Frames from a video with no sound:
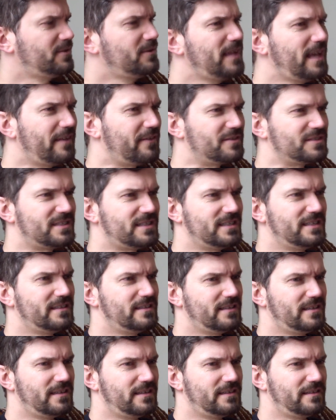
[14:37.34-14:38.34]
So yeah, there's
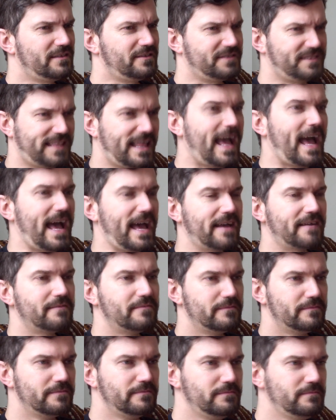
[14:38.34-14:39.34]
there's
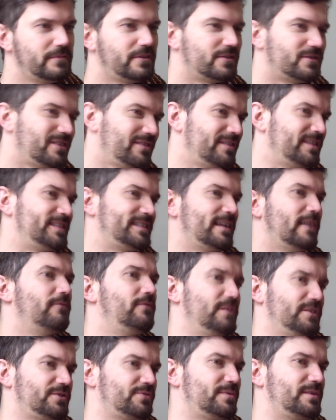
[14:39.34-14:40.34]
that. There's all these
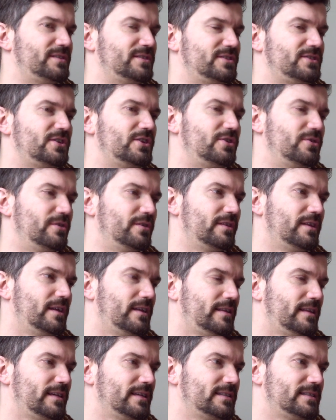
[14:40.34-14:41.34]
selfless reasons to do it
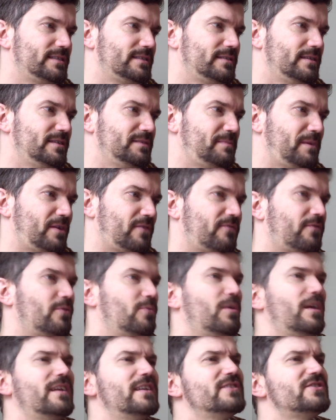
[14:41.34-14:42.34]
that I think it's better for
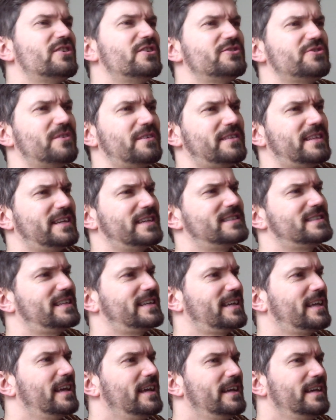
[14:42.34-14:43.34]
the way. And it's also, I think it's
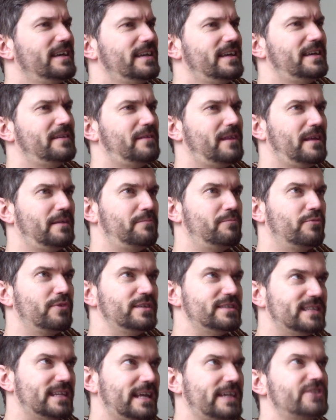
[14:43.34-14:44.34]
like it
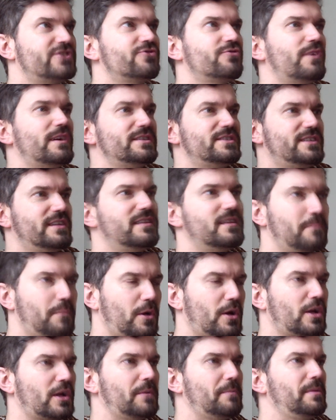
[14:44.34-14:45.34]
breeds a nice trust in the
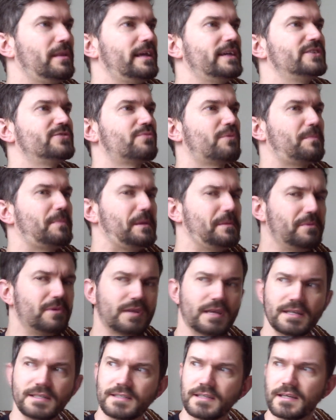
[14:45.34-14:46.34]
marketplace where
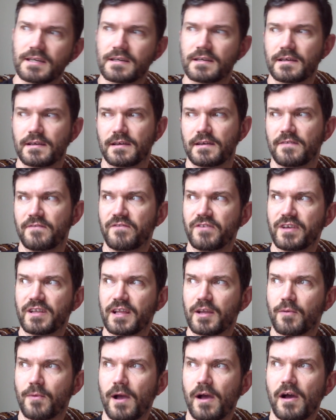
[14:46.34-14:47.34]
people get to
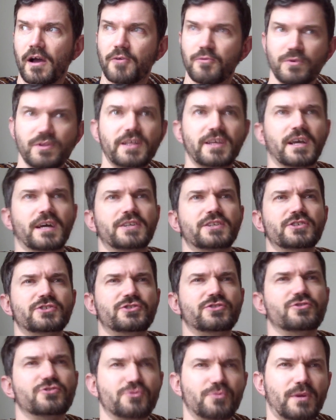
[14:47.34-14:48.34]
feel like, wow, I really got to
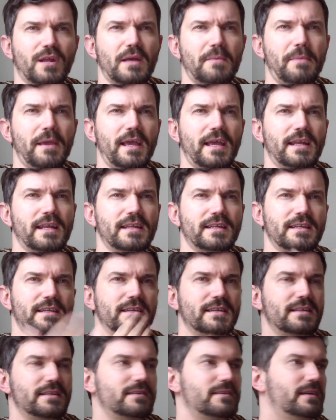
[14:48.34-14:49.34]
choose what I paid. I
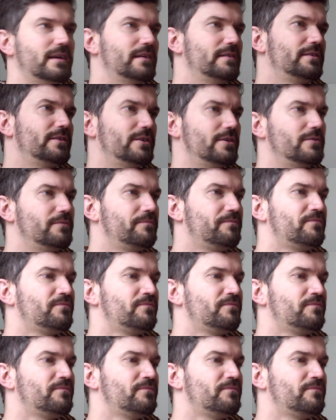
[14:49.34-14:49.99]
didn't get